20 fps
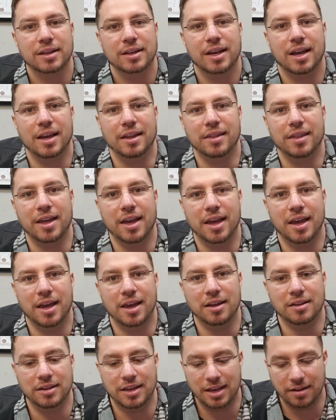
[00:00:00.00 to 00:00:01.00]
And
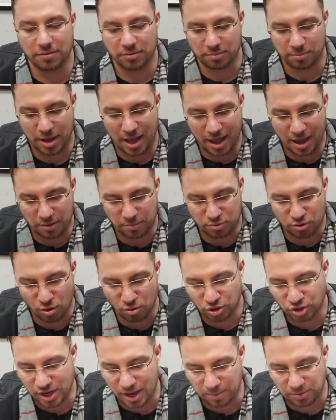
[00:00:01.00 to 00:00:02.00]
then even buying
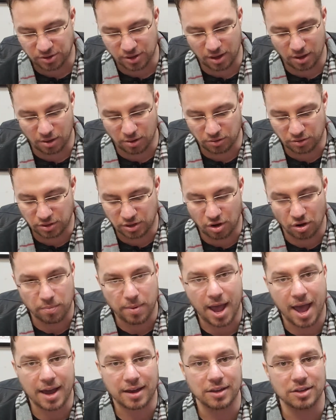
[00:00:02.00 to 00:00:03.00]
pro shop sales, gear
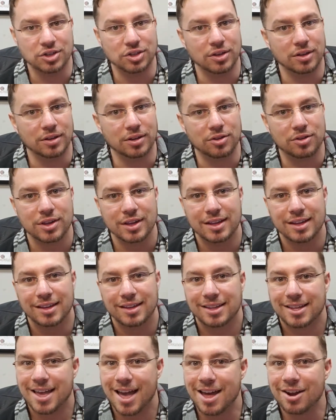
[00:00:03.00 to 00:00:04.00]
packages,
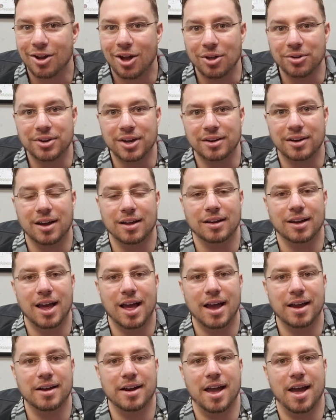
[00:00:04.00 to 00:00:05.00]
kind of all done
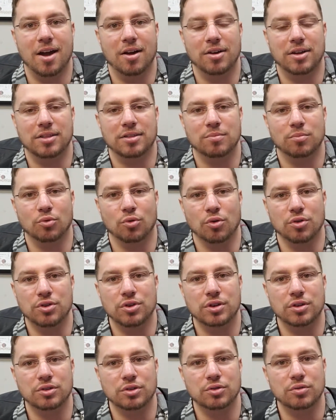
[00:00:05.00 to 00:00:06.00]
online now. And the more
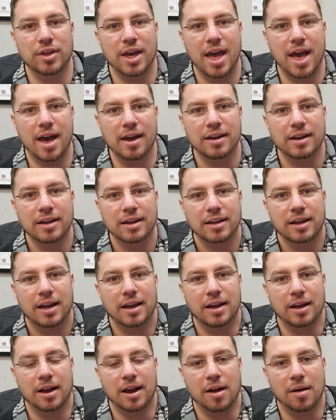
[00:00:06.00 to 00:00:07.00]
you can do that,
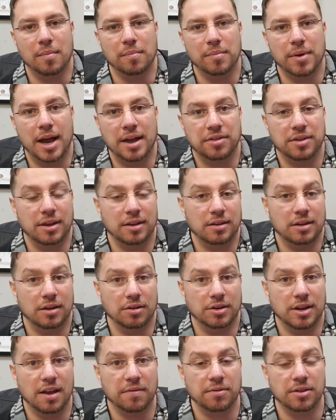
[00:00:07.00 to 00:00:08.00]
I think, you
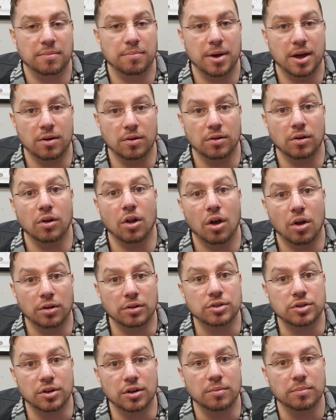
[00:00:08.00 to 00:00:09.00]
know, definitely the better in the long
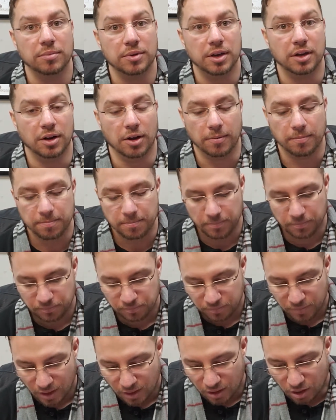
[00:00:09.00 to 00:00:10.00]
term, you know.
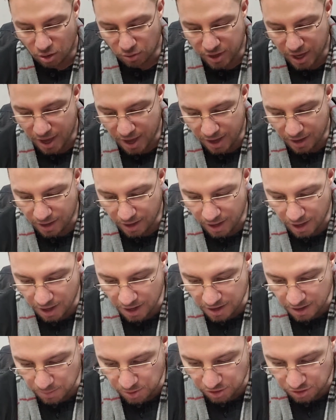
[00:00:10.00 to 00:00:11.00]
Okay,
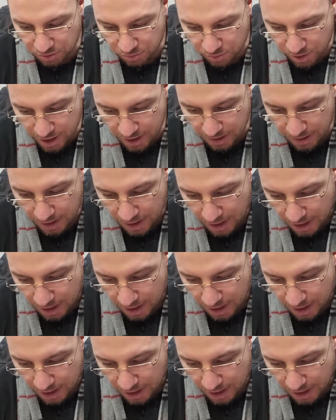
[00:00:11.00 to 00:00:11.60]
number 3,